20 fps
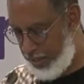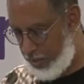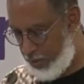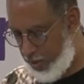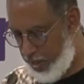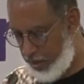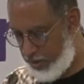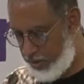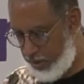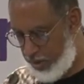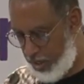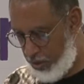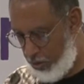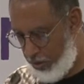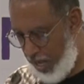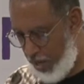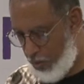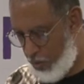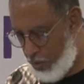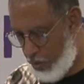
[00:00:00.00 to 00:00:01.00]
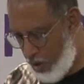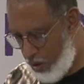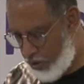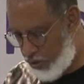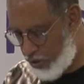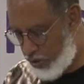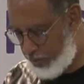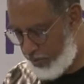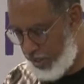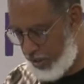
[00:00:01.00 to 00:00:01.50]
what else did they do? They
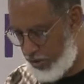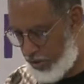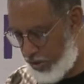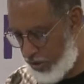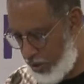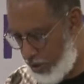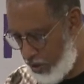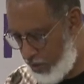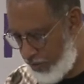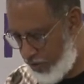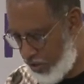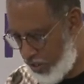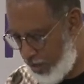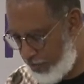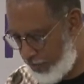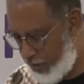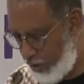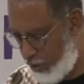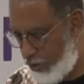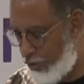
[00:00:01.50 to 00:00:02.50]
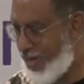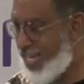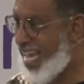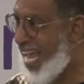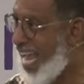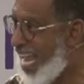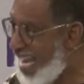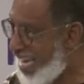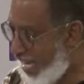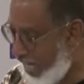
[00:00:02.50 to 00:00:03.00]
worshiped and served something
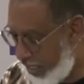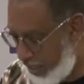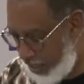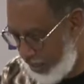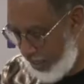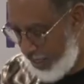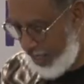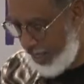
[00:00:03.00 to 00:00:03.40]
created